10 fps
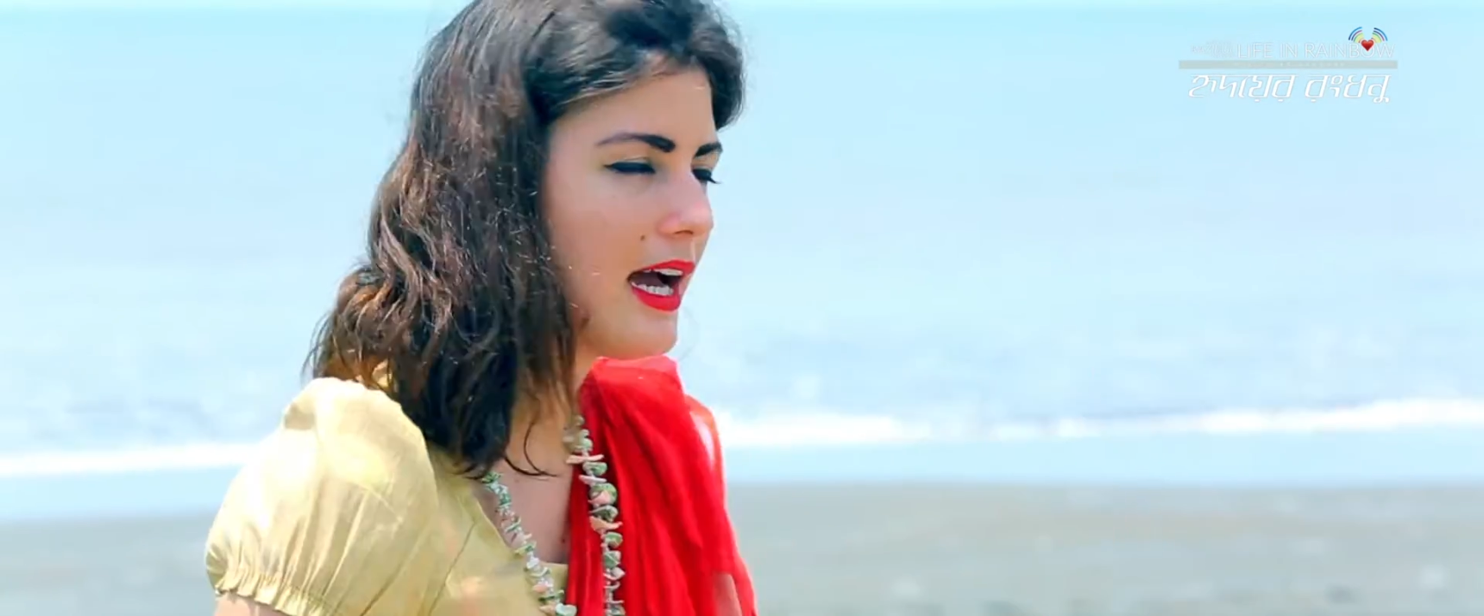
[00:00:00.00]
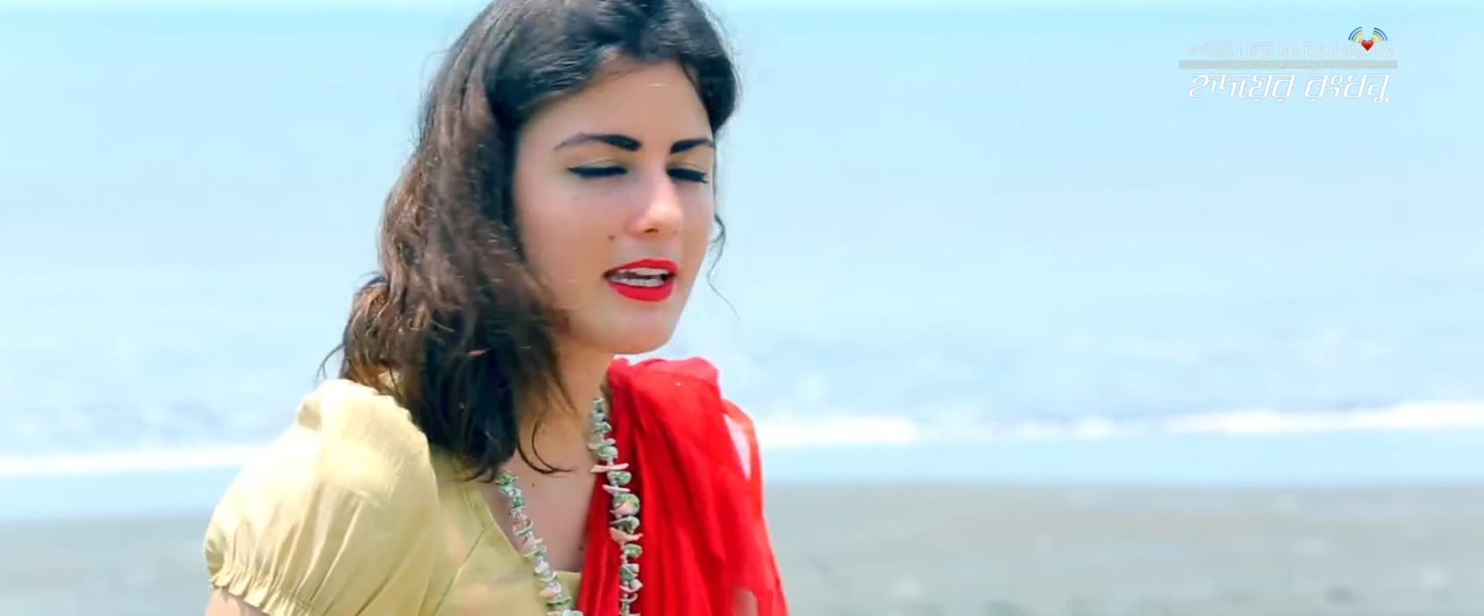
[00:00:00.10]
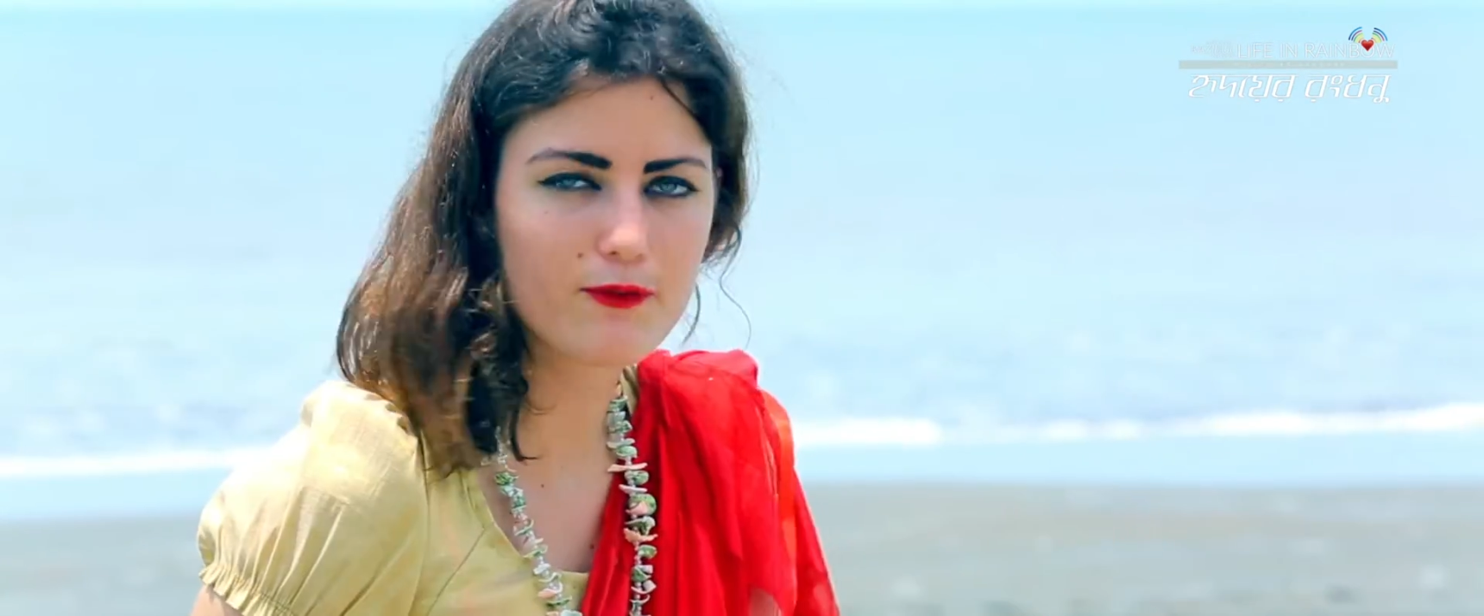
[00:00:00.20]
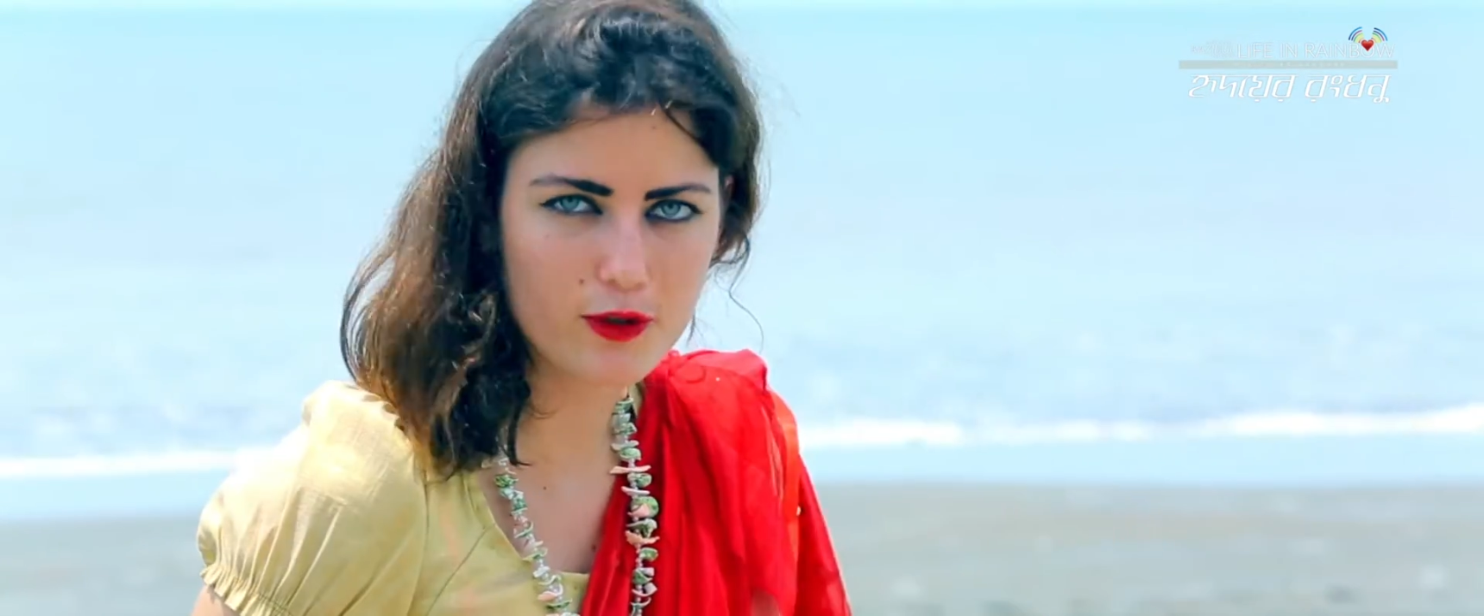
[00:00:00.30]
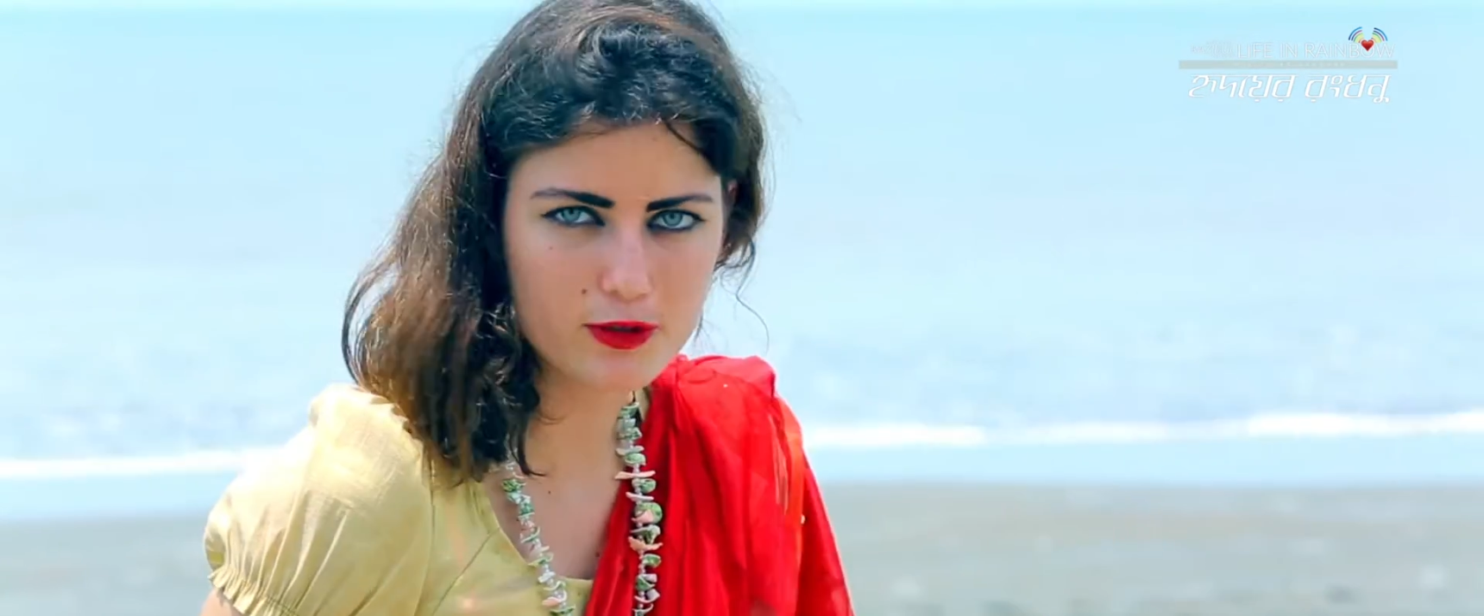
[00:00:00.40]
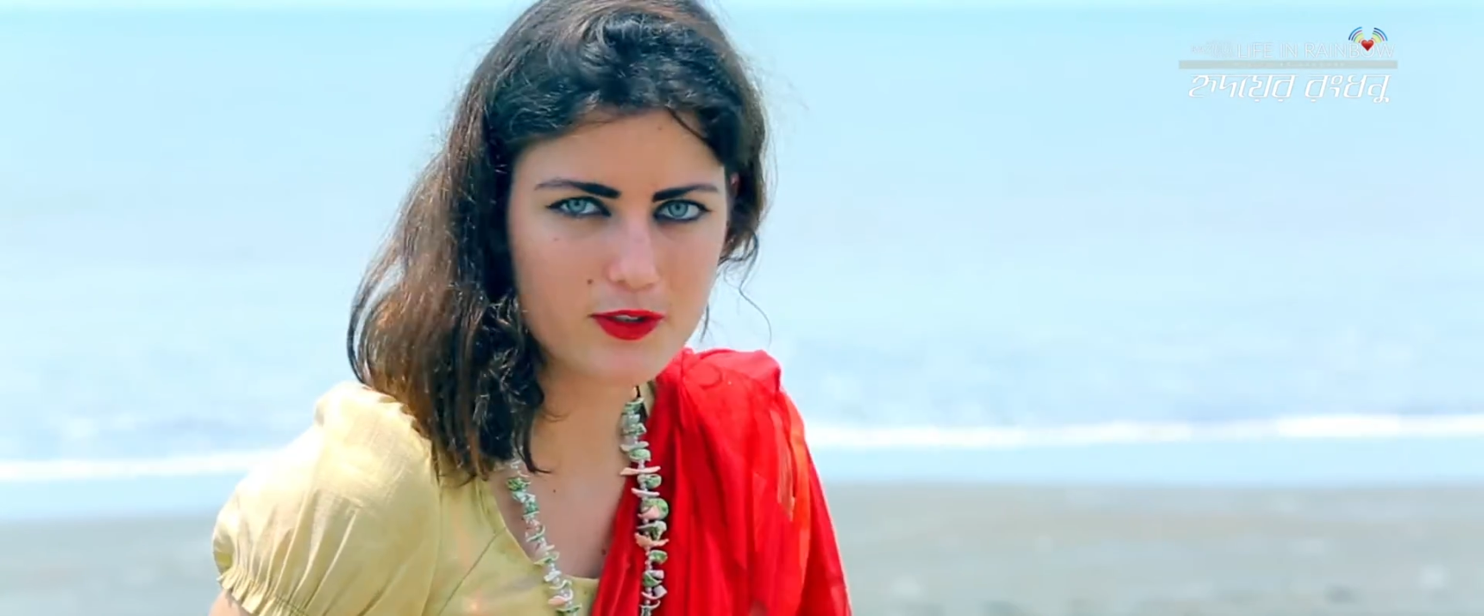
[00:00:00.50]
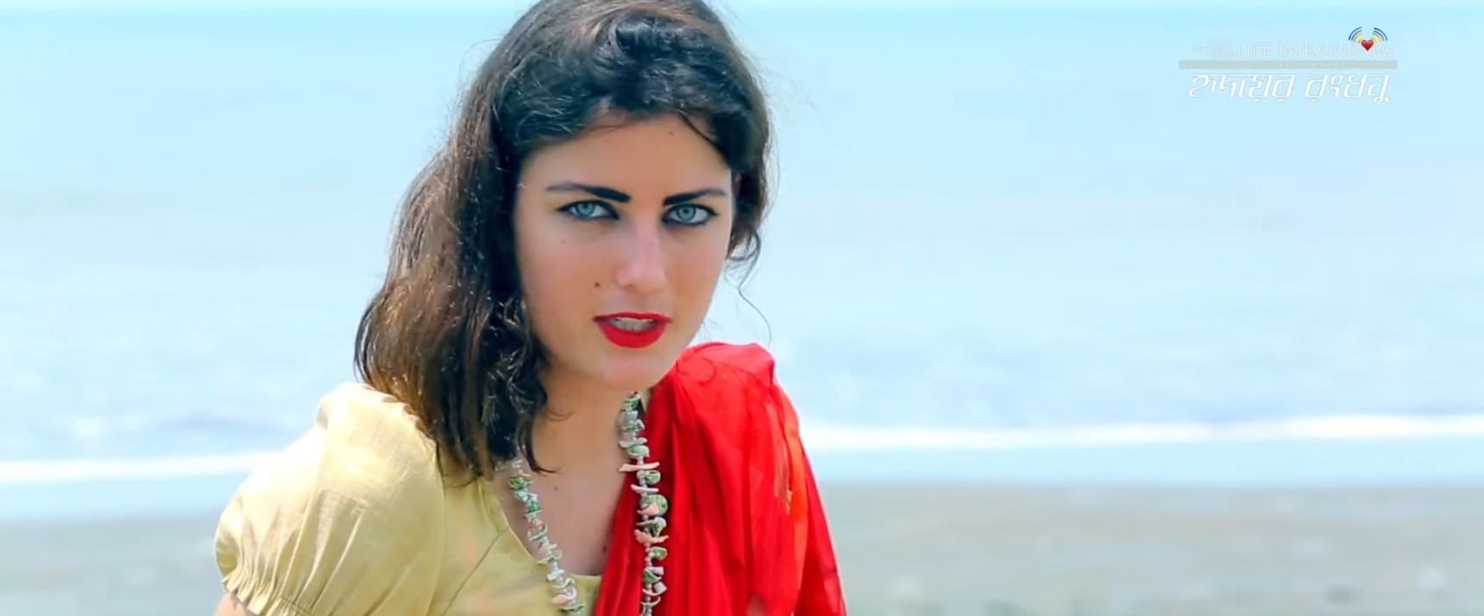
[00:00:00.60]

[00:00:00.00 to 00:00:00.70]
dying in front of